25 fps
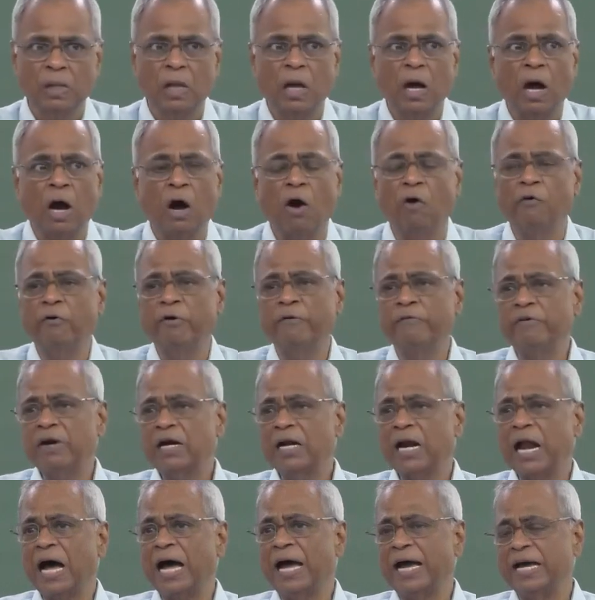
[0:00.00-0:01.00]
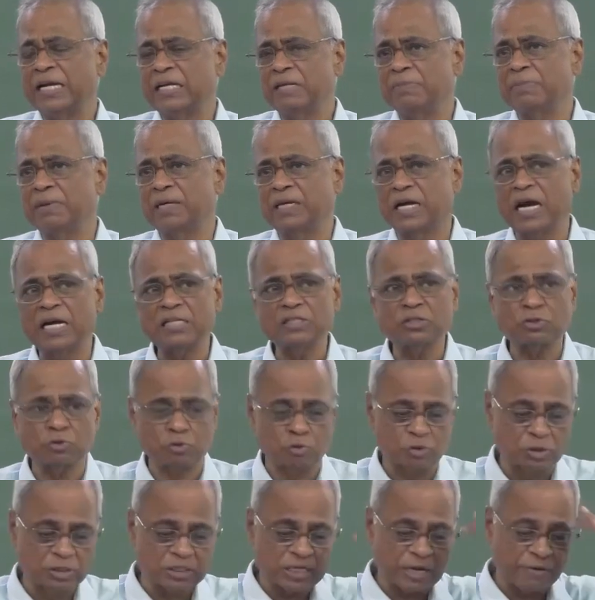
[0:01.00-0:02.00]
However, IIT Madras
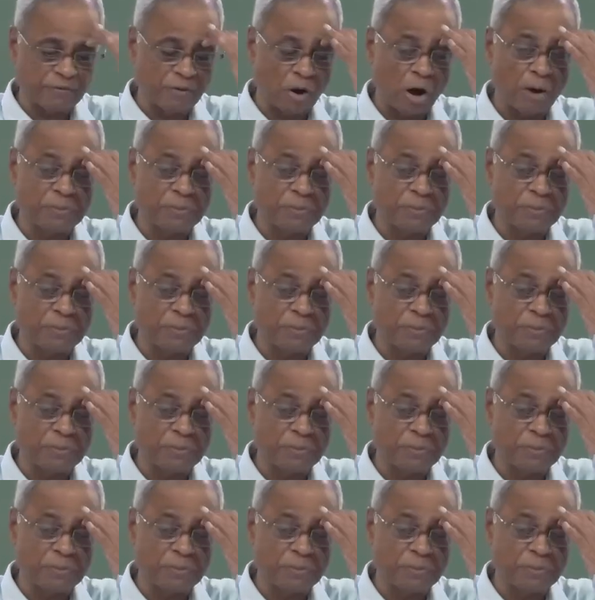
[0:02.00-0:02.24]
students have